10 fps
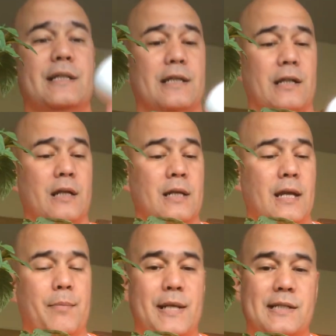in it.
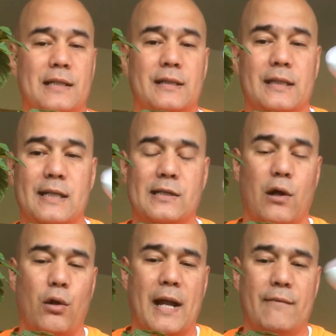And basically these
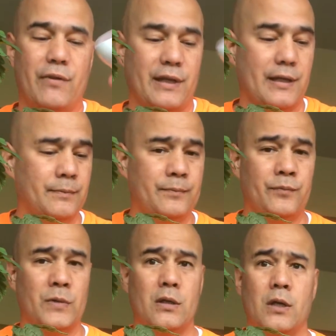all have the
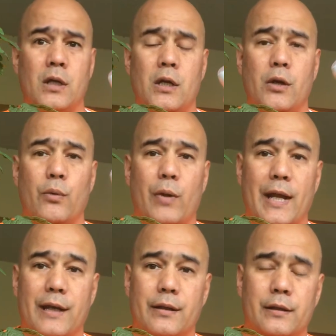
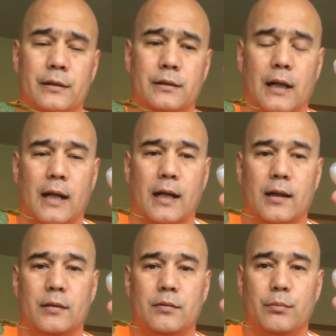red,
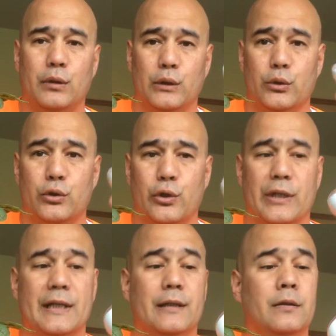blue,
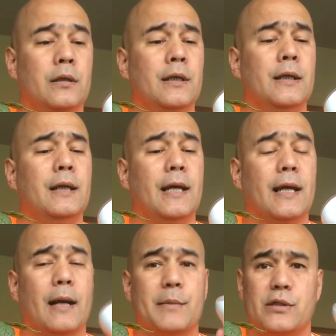green,
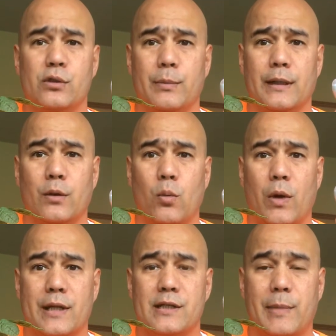and I'm assuming
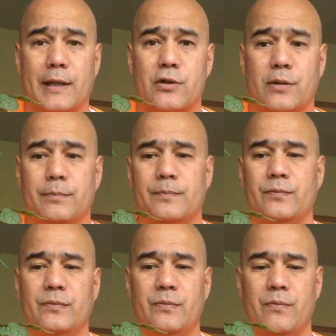white spectrum
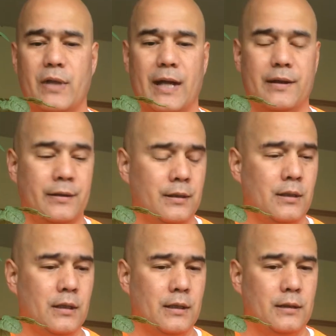that
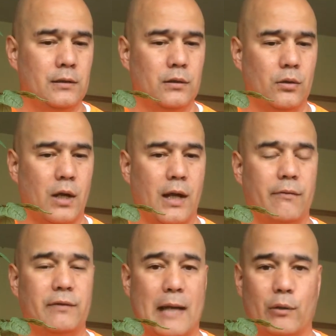
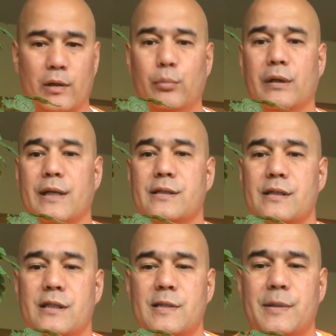flowering plants
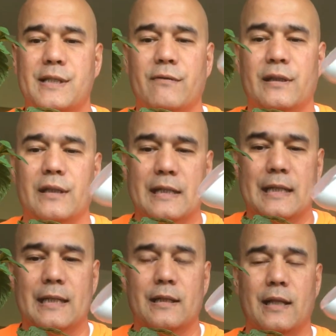specifically
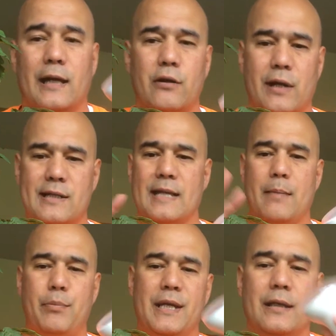need, that creates
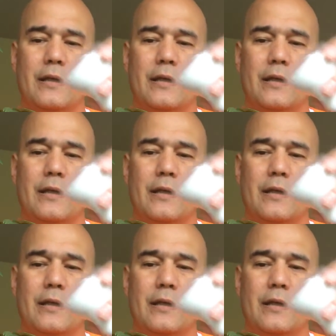that pink